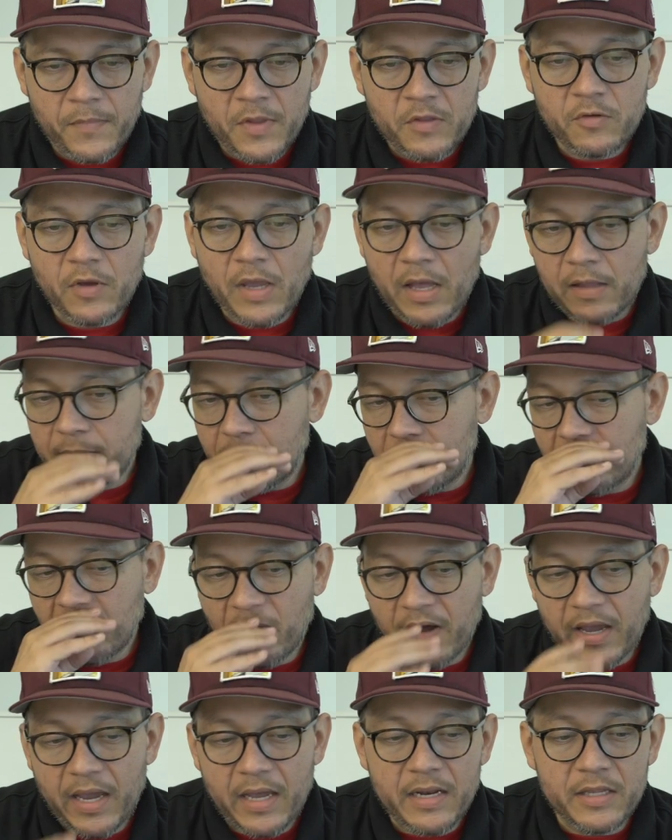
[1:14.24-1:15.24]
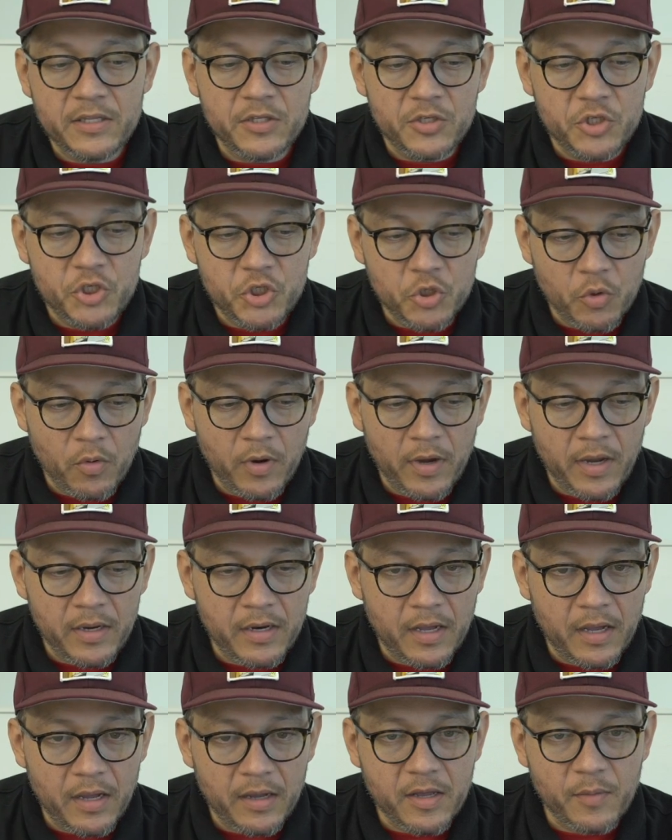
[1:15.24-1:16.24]
So yeah, let's go ahead and
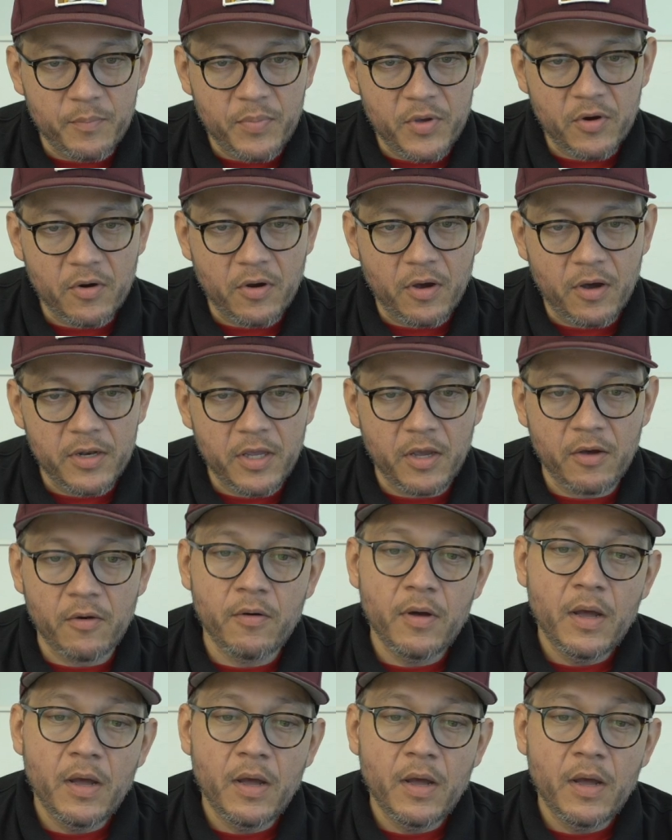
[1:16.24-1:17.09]
join computer audio.